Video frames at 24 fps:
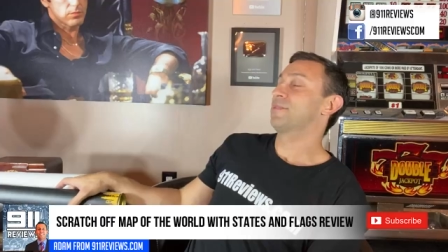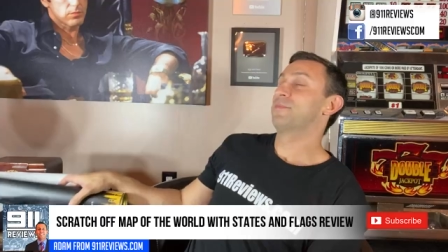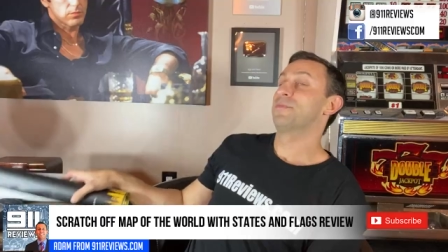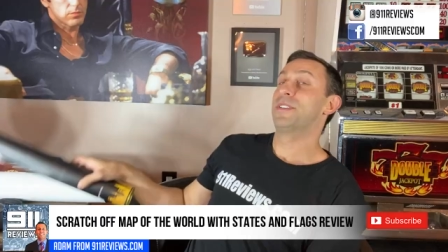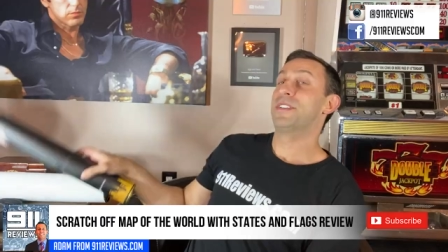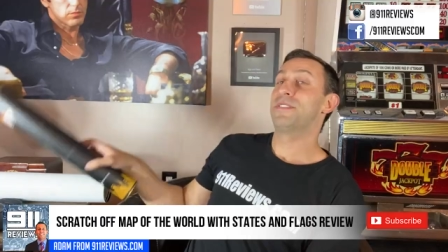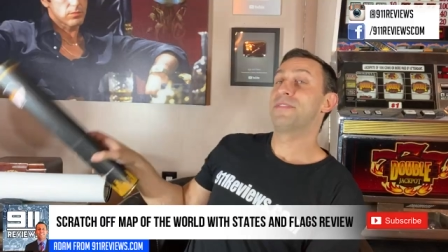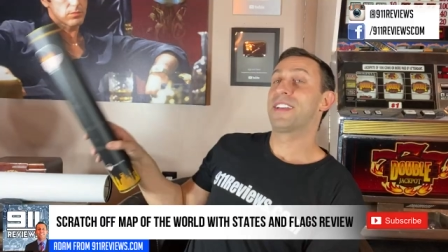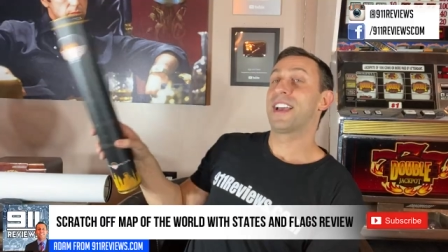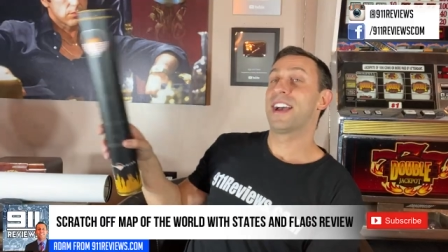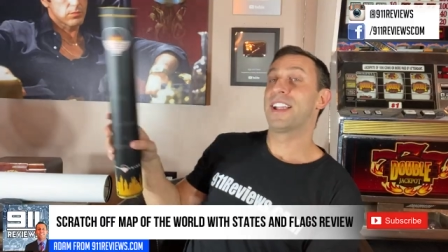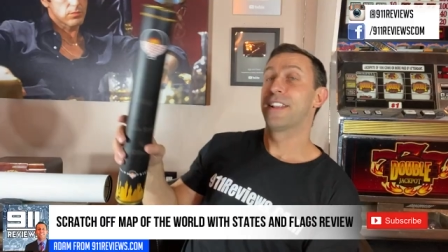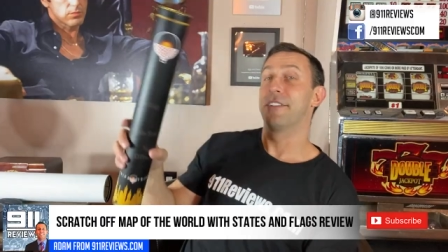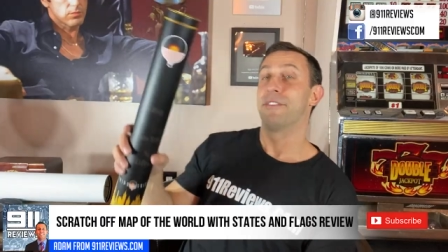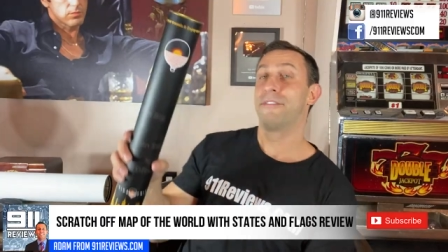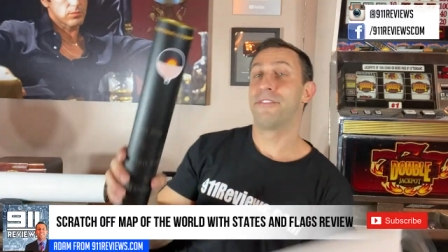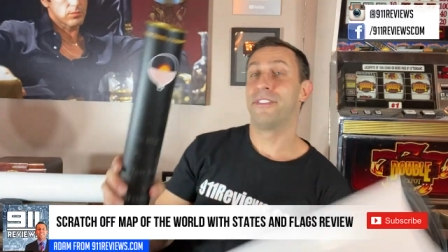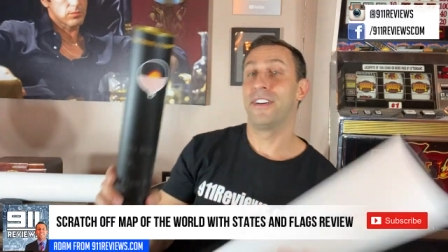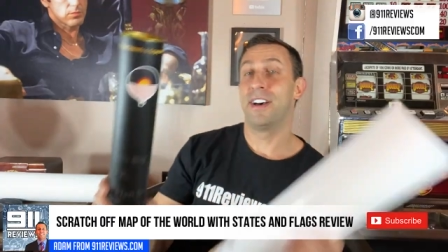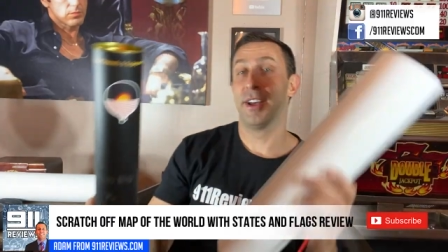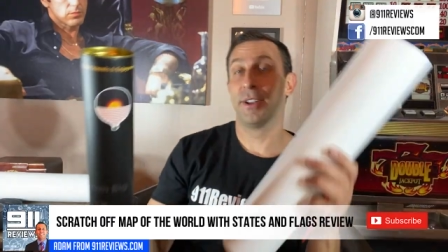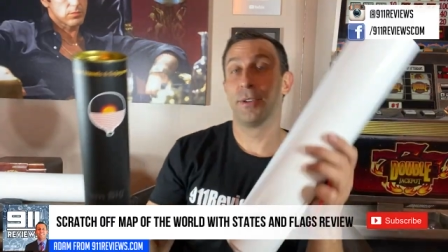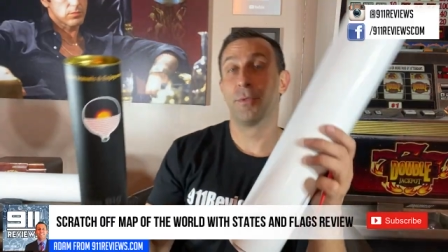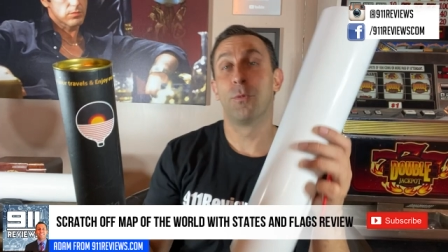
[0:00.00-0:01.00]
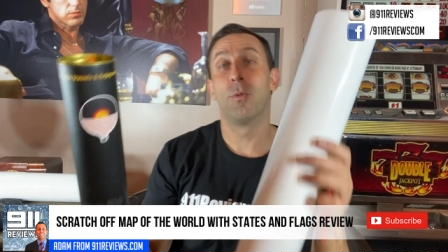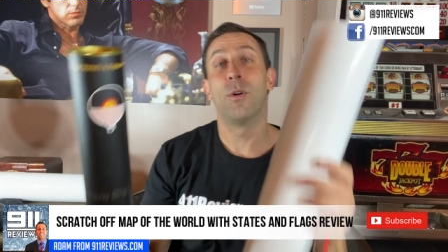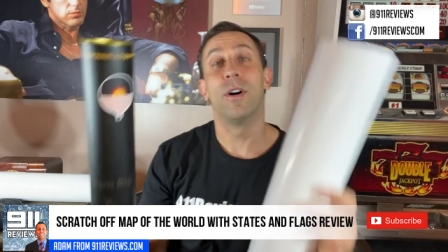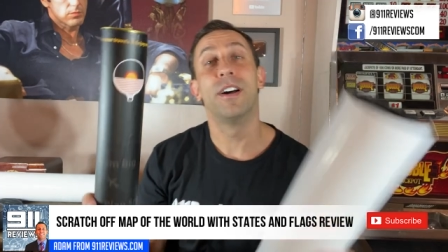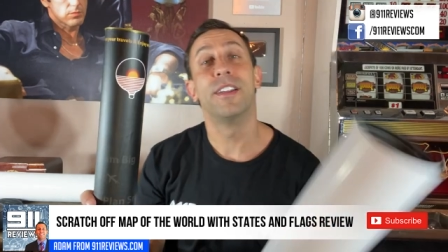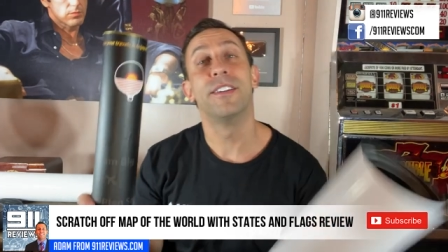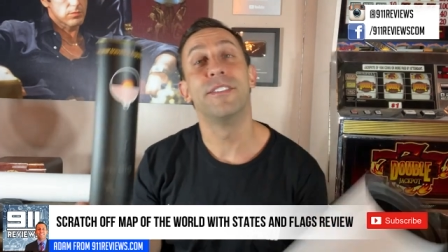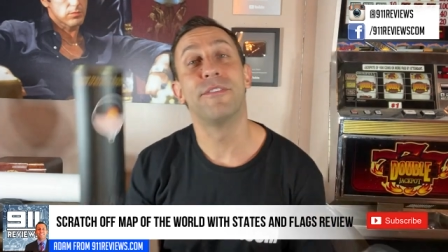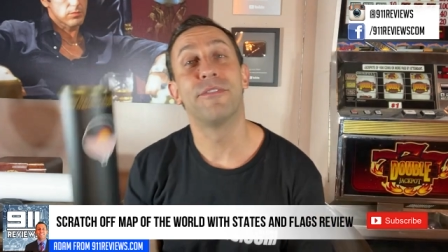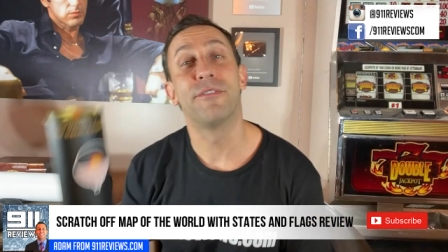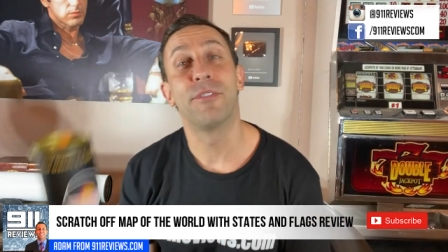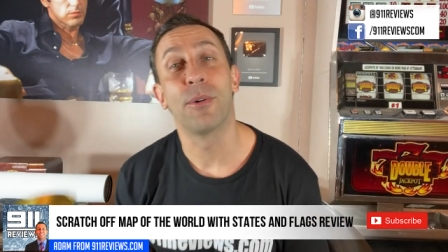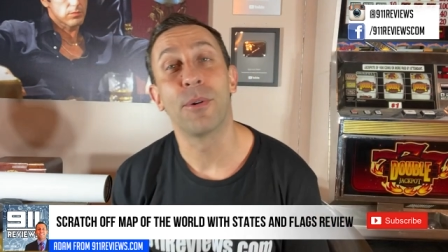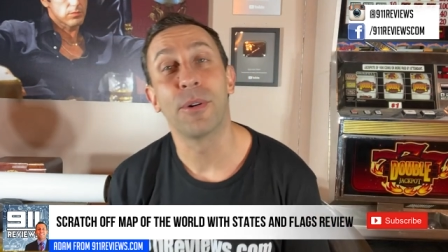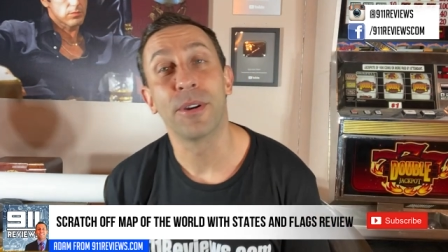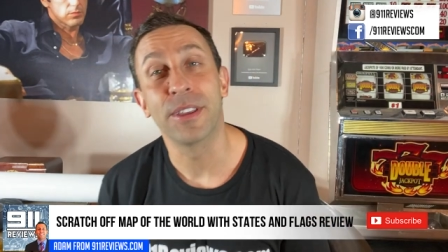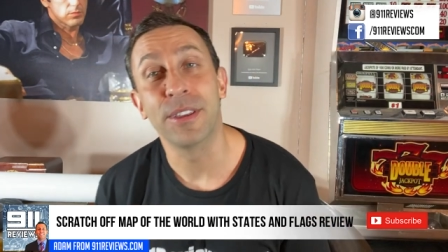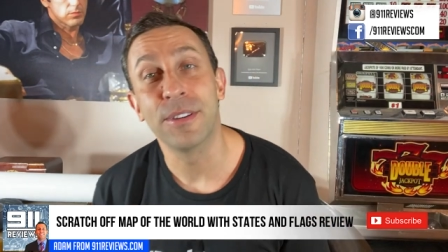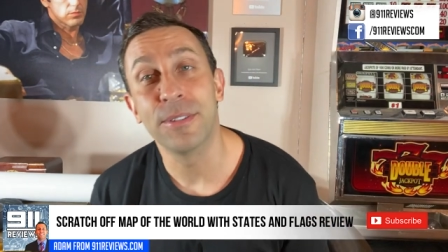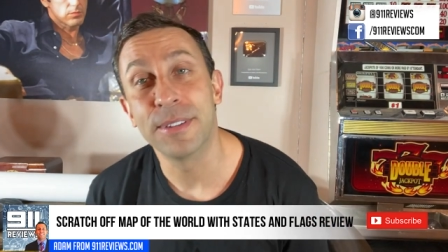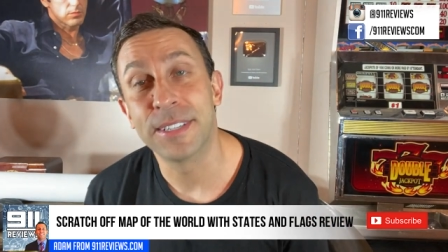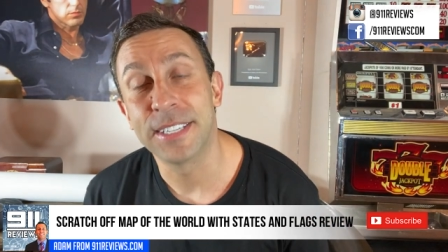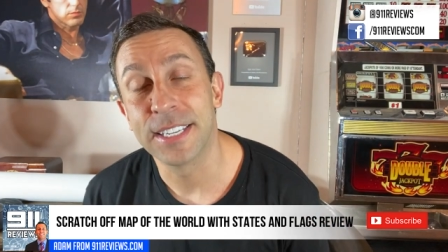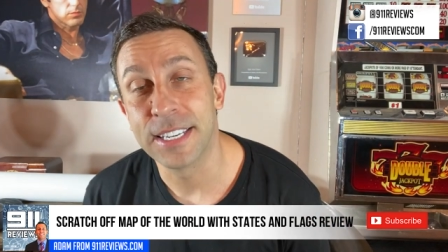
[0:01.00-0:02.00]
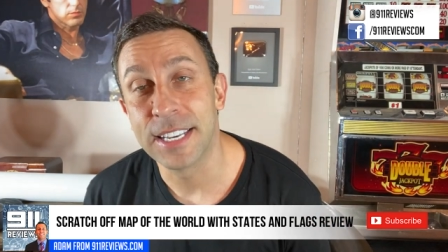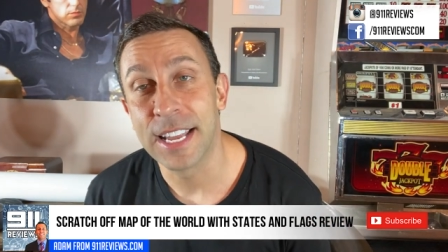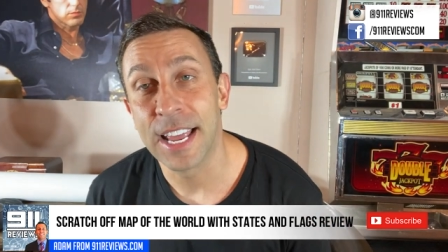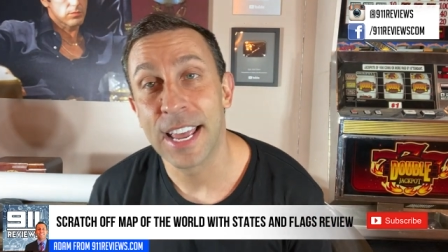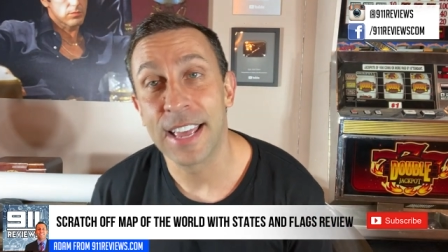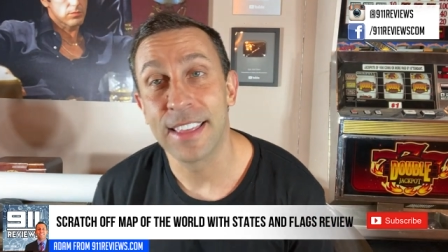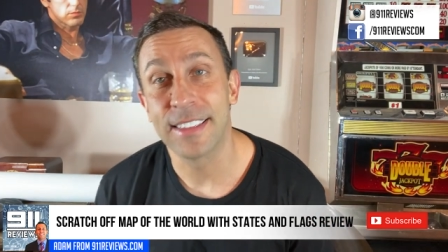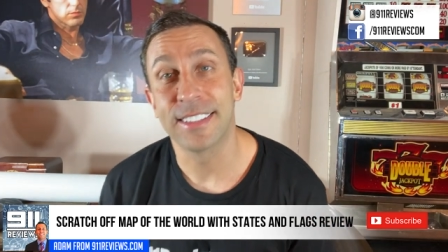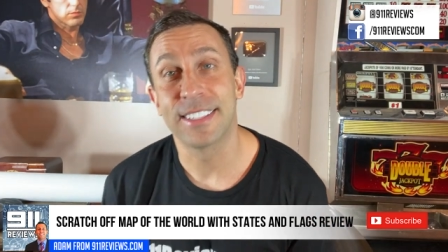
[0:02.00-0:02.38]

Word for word: and we've got a fun one for you today.